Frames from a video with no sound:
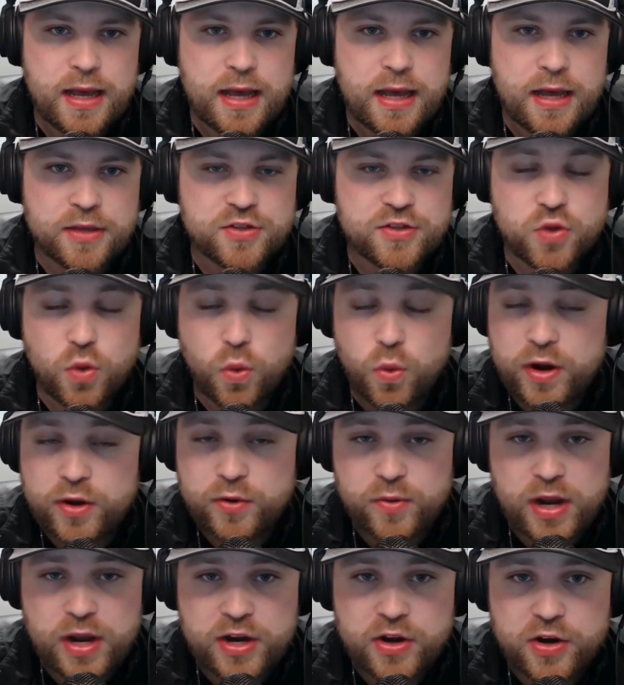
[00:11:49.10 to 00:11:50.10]

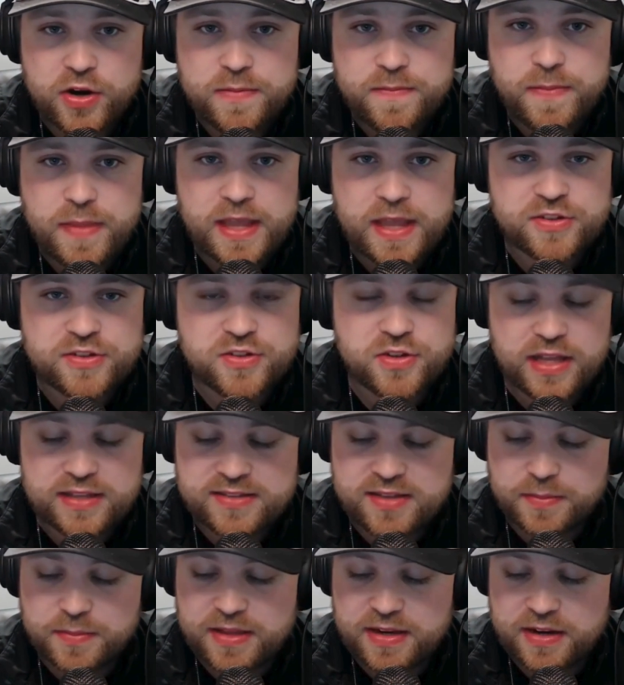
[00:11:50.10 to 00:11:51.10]
scoring record, and so that's
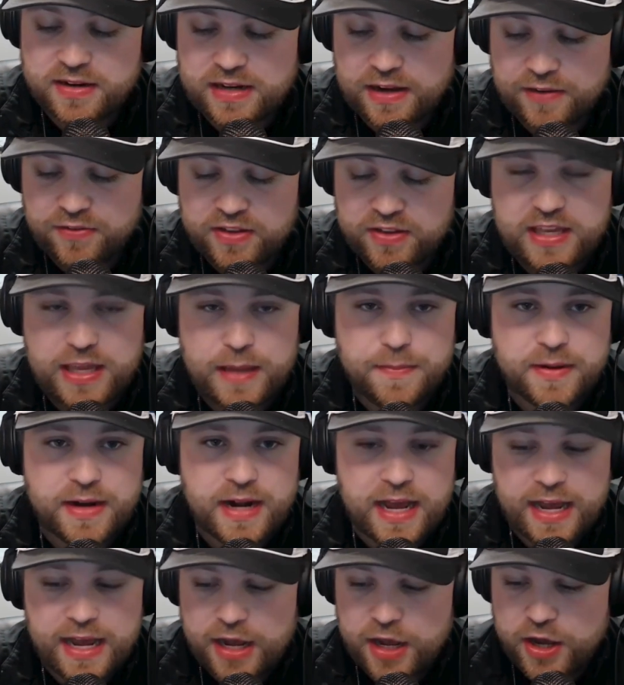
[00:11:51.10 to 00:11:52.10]
something to definitely keep an
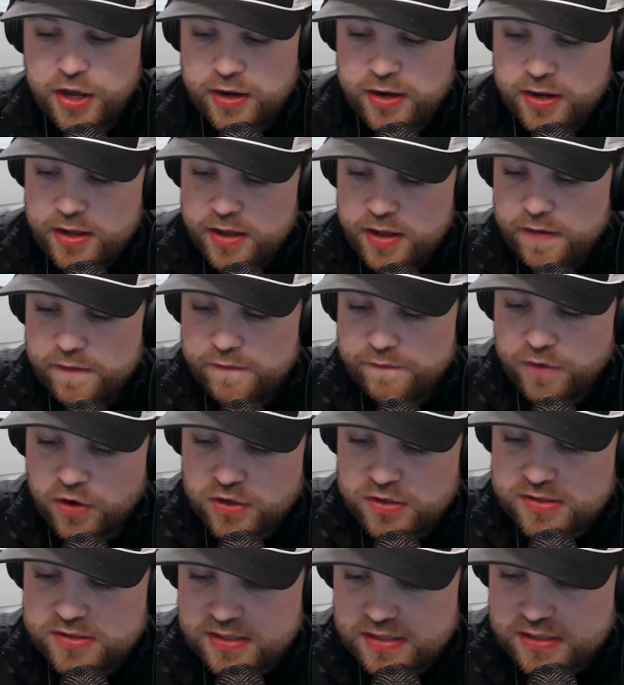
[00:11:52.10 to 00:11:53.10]
eye on
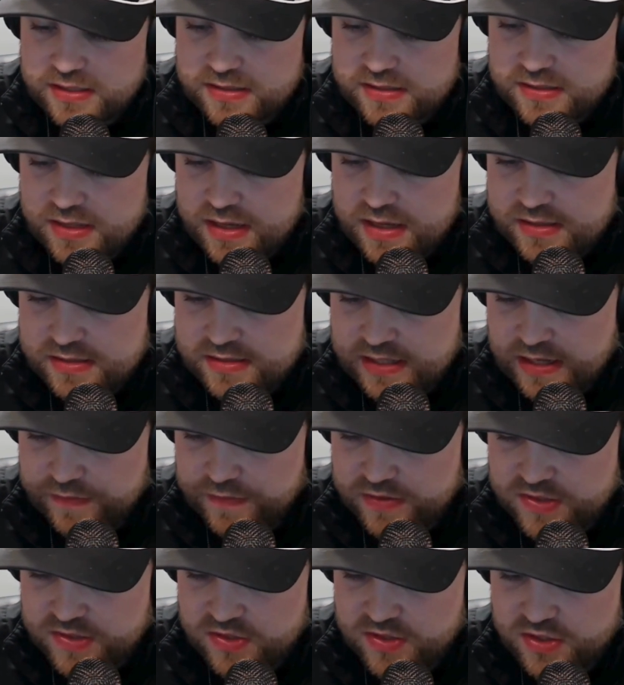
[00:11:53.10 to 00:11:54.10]
versus San
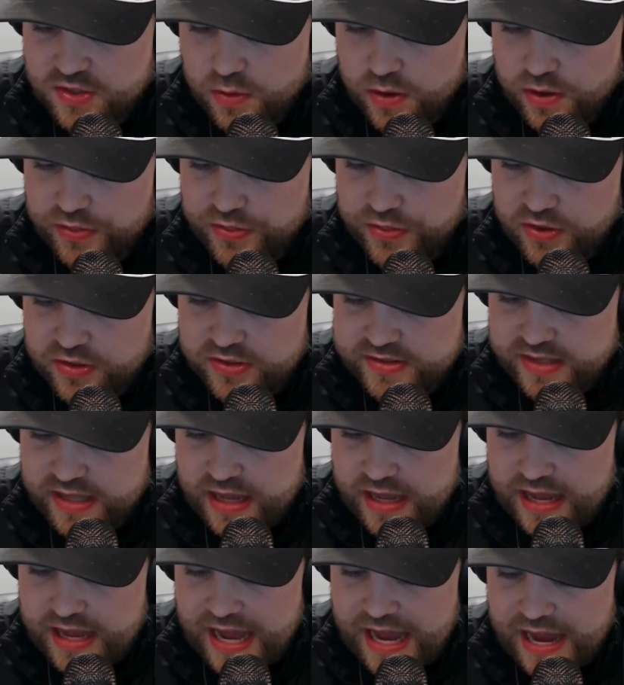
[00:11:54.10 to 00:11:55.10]
Francisco on
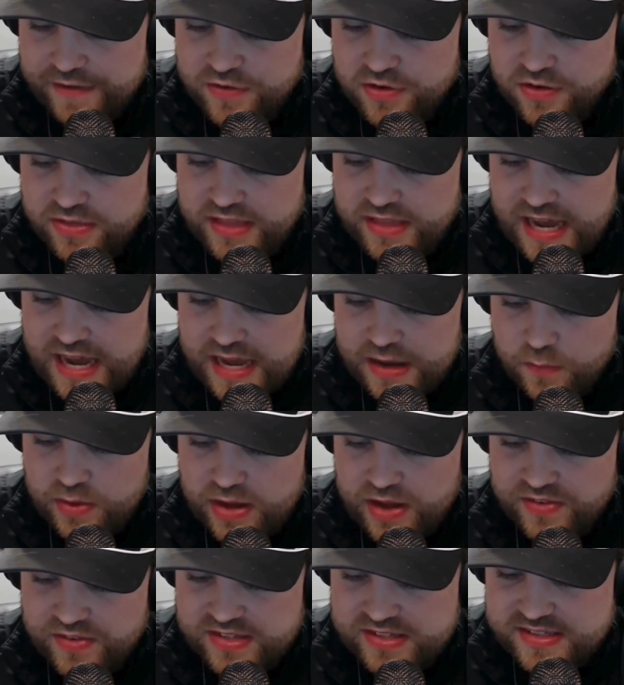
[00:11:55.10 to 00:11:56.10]
Thursday. After that, we
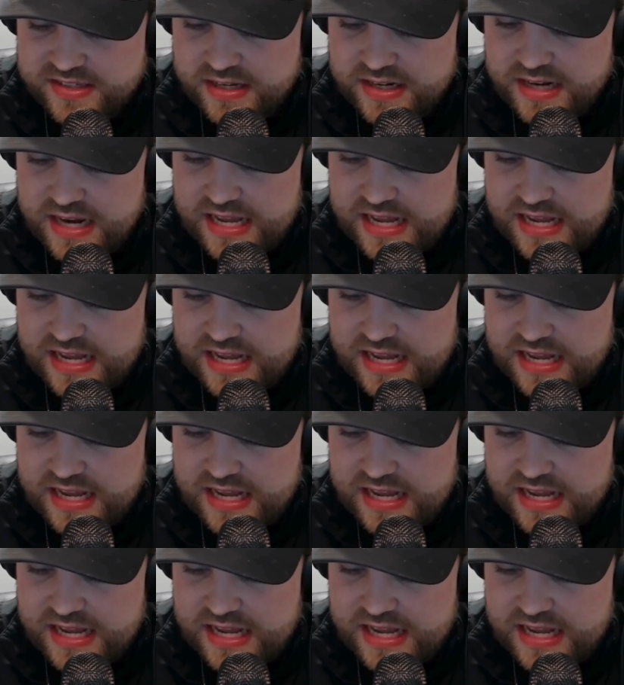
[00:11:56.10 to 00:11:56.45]
have a Sunday